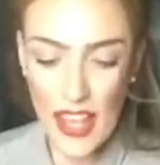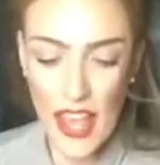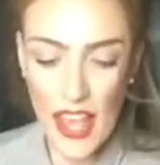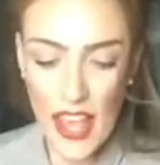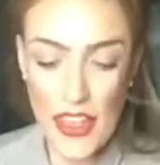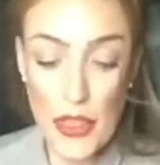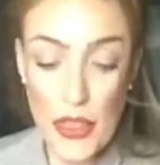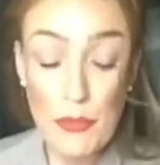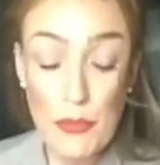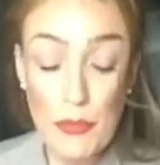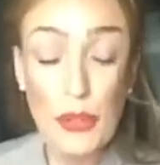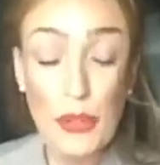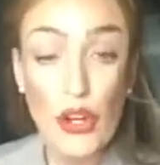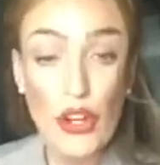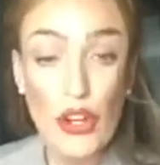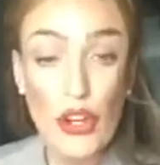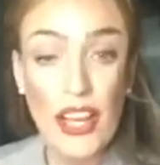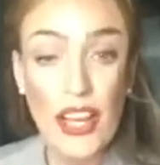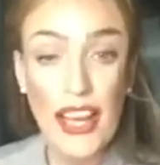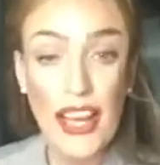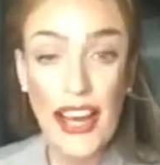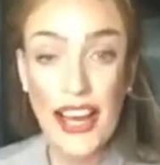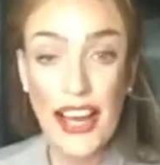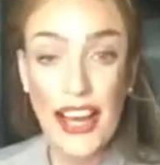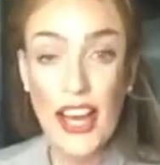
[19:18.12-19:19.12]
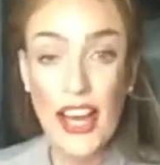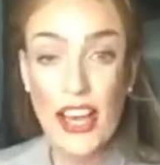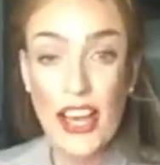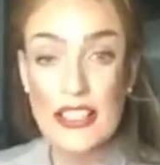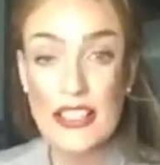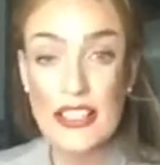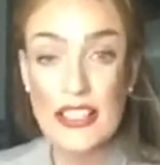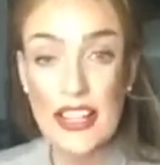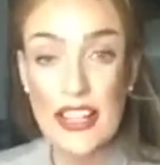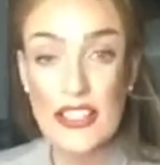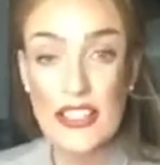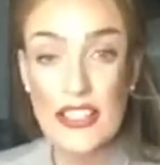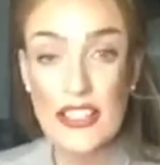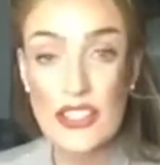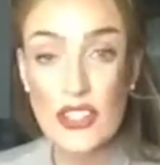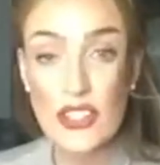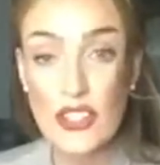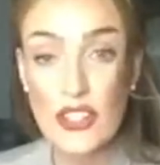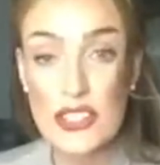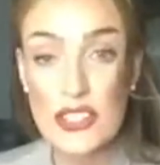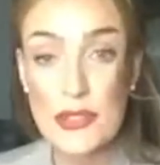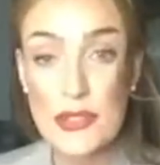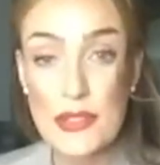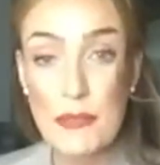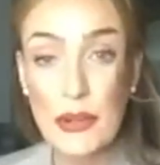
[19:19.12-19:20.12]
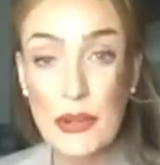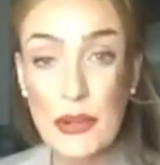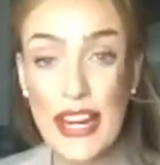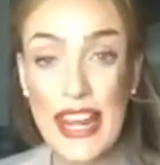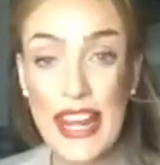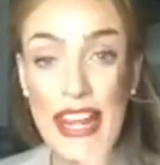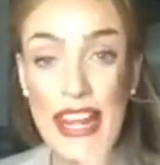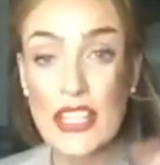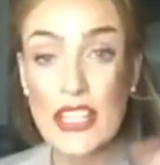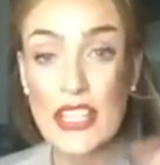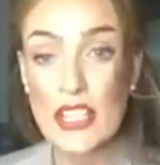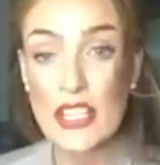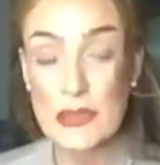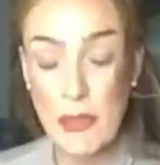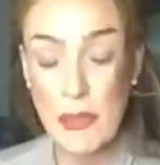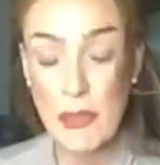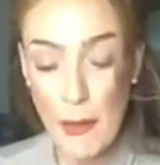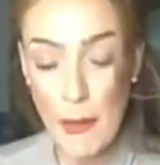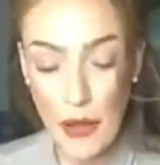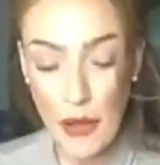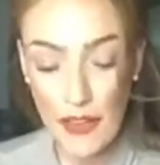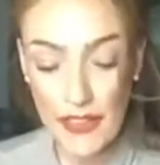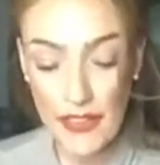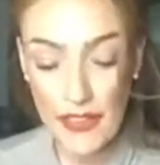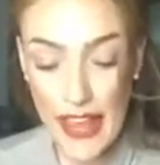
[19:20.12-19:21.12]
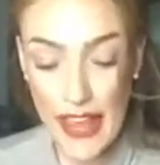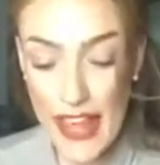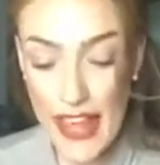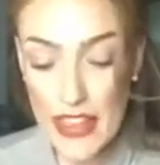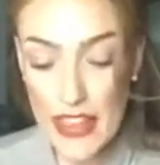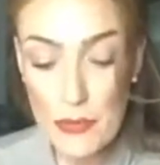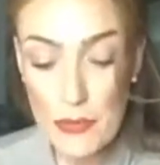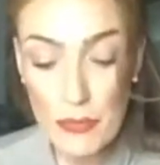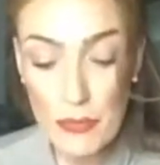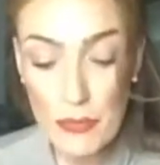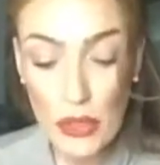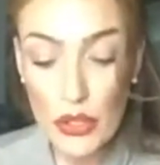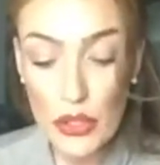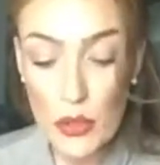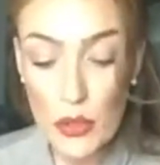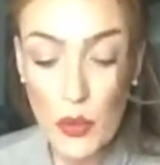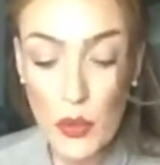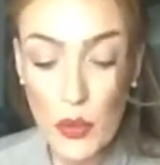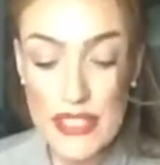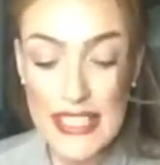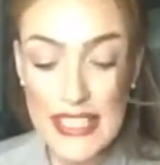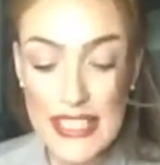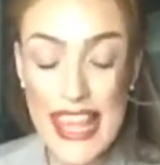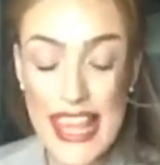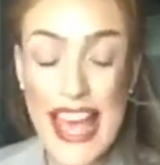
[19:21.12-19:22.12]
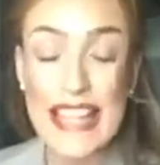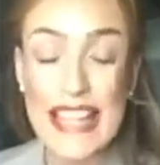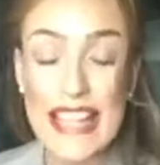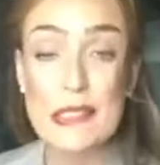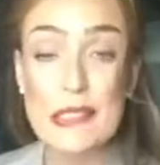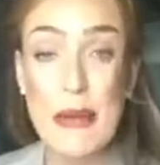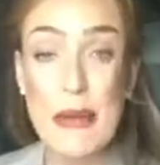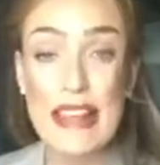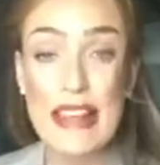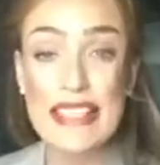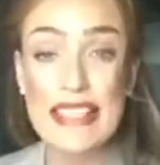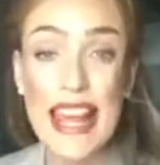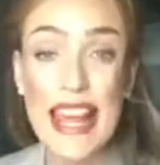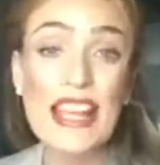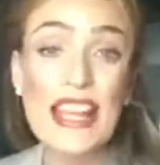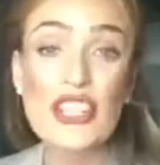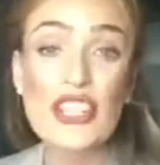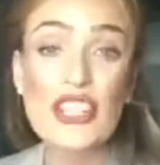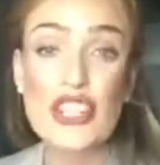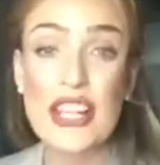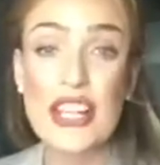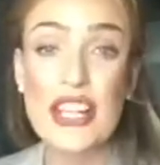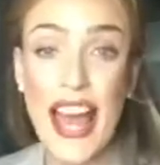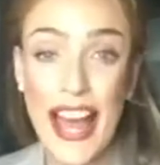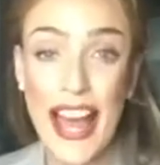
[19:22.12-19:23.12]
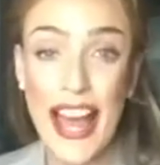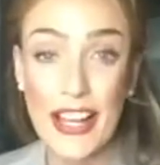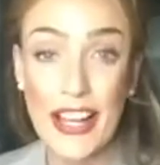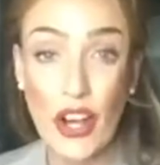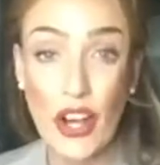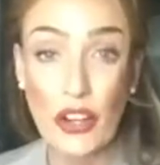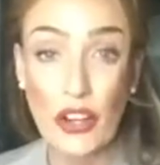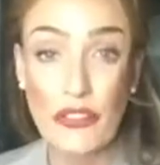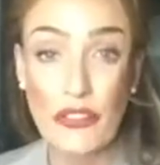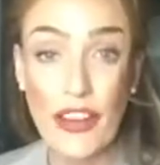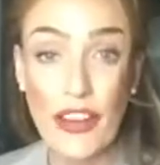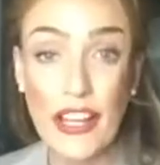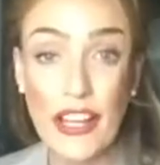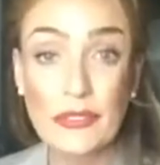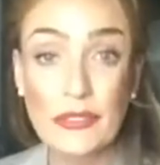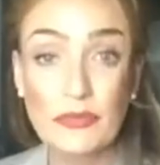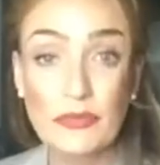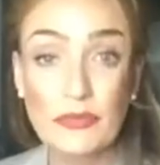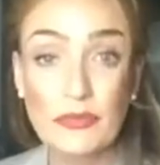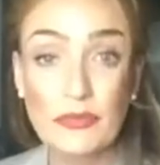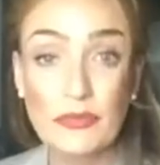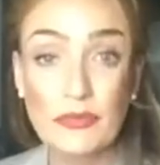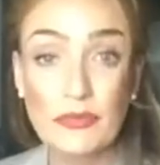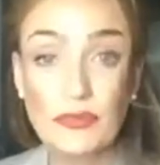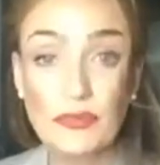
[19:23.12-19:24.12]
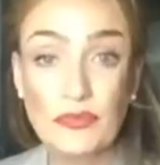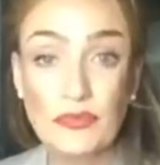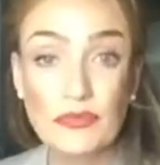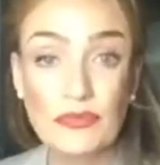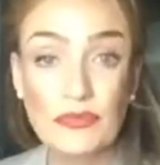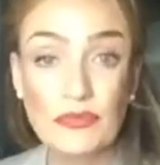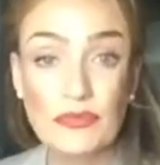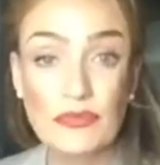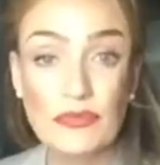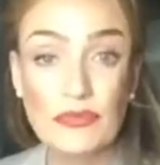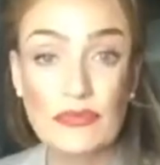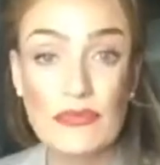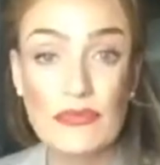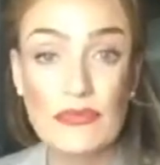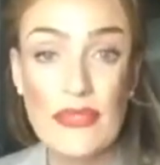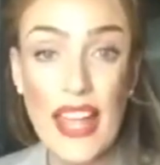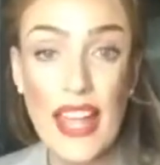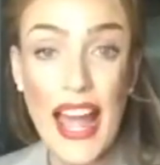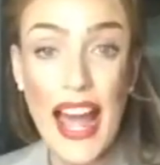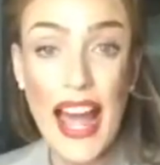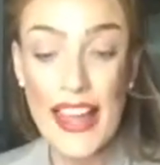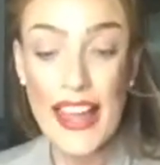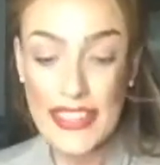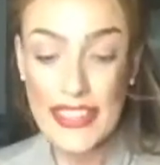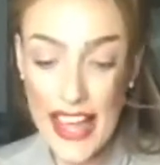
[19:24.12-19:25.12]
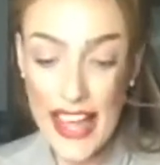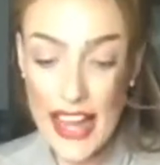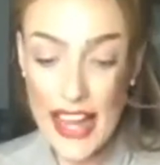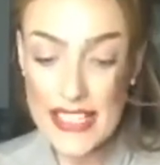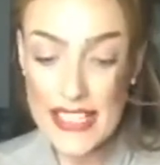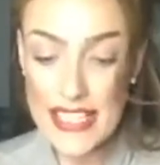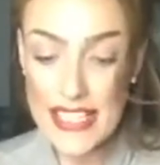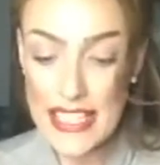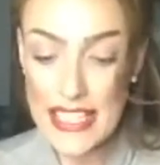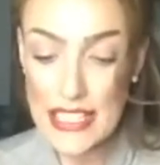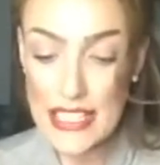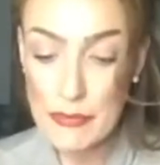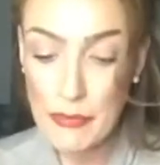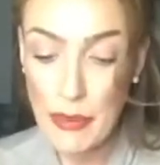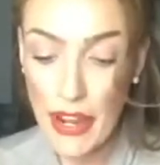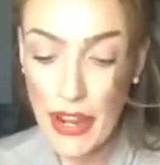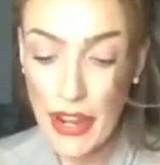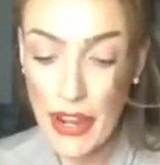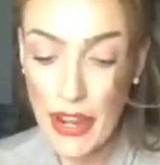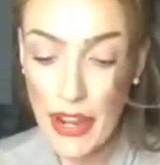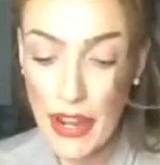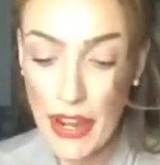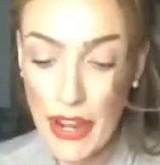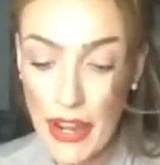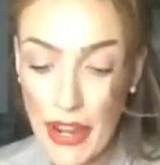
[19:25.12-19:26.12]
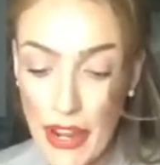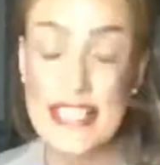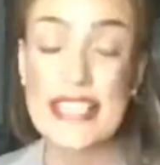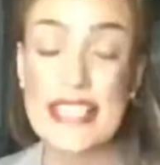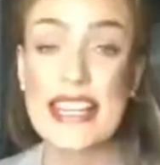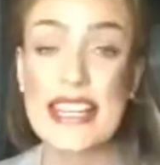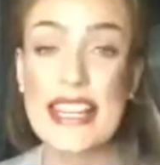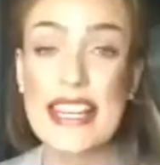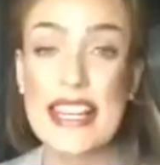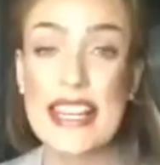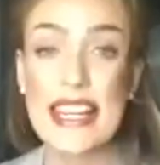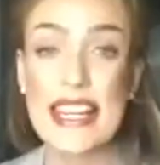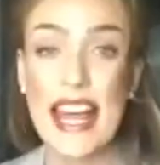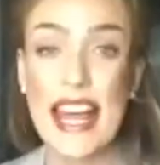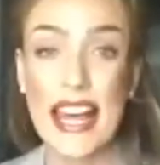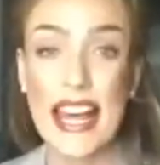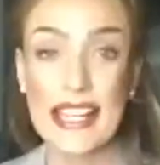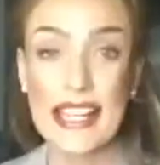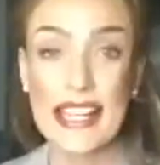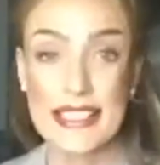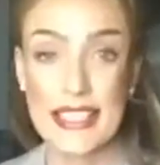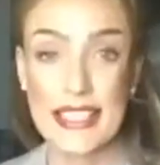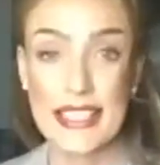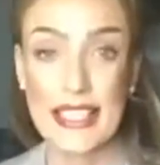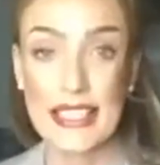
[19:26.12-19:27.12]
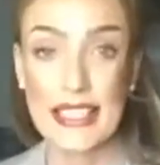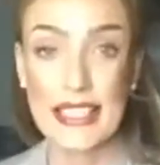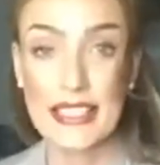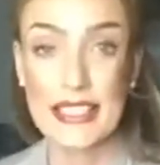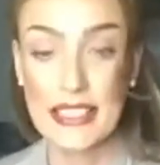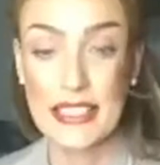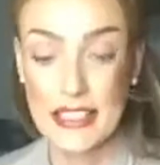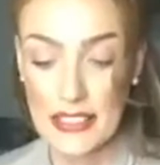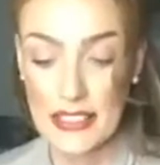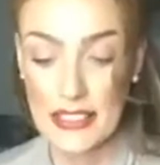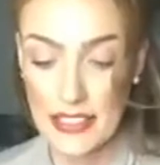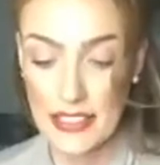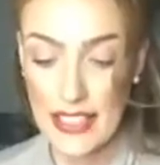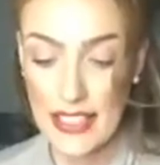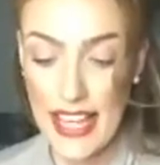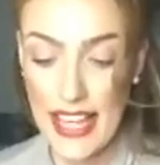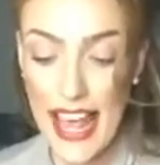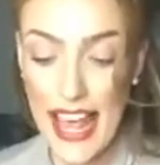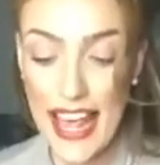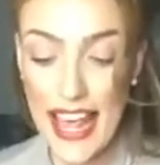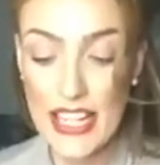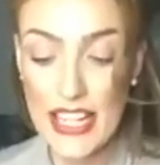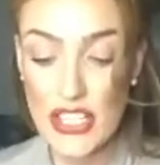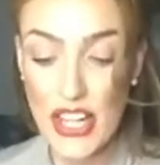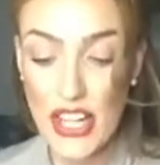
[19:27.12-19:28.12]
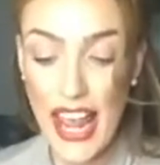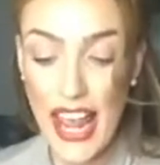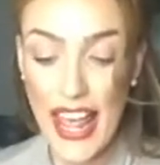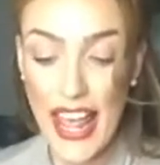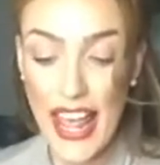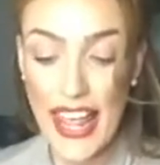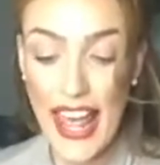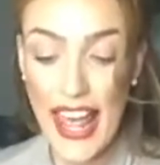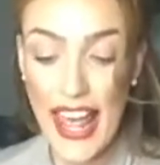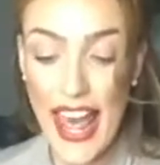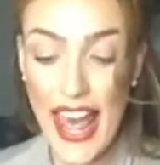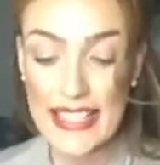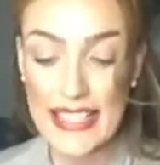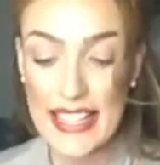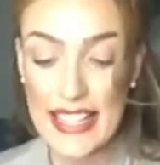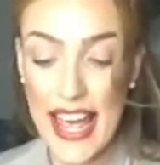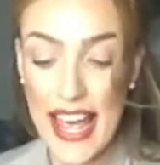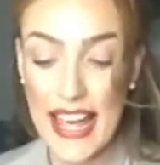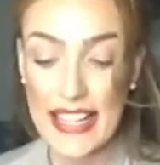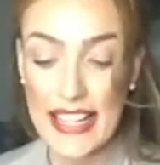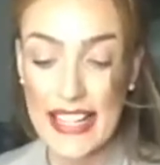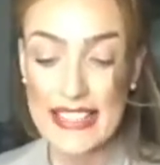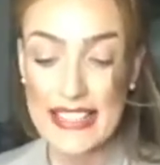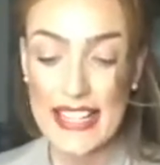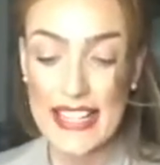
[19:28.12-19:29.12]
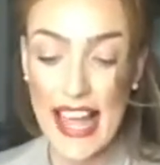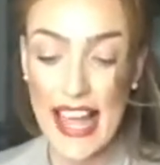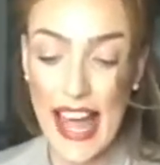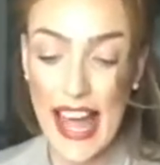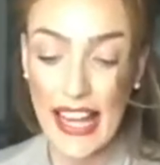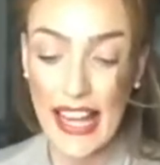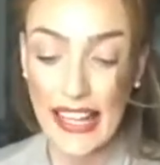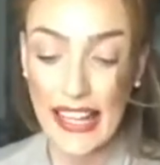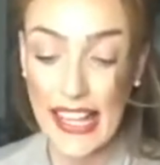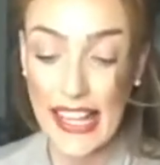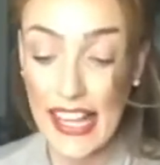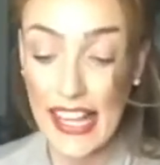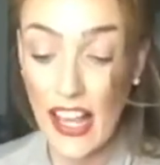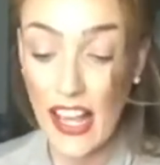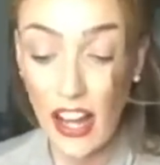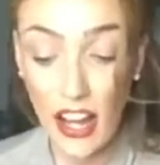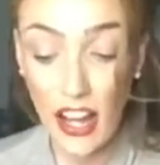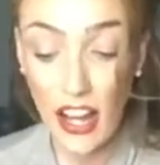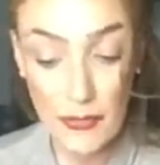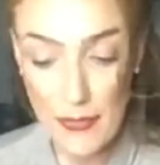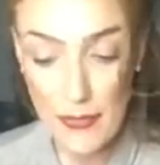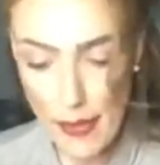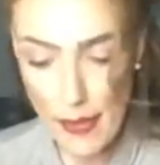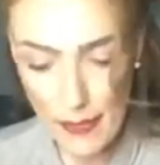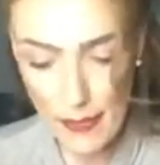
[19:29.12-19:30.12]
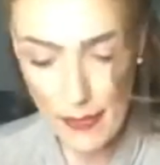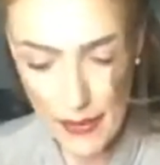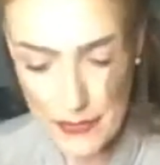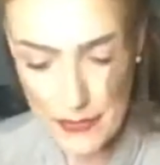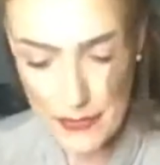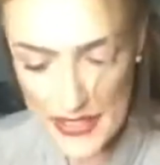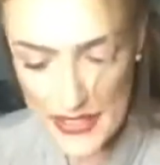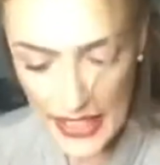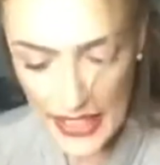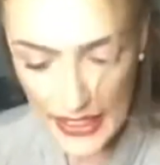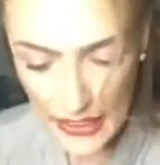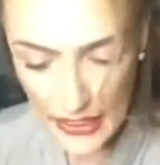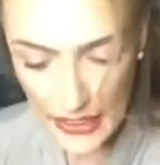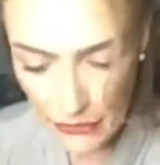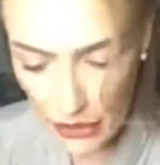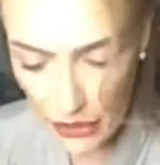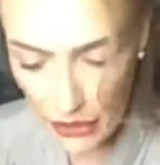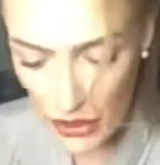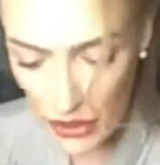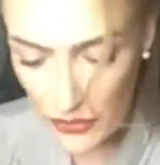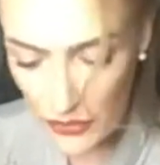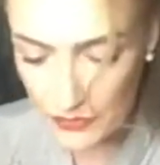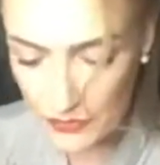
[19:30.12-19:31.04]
The book, I saw somebody just pop on there. The book was The Expectation Hangover, and that is by Christine Hasler, Hassler. Maybe I'm saying it wrong.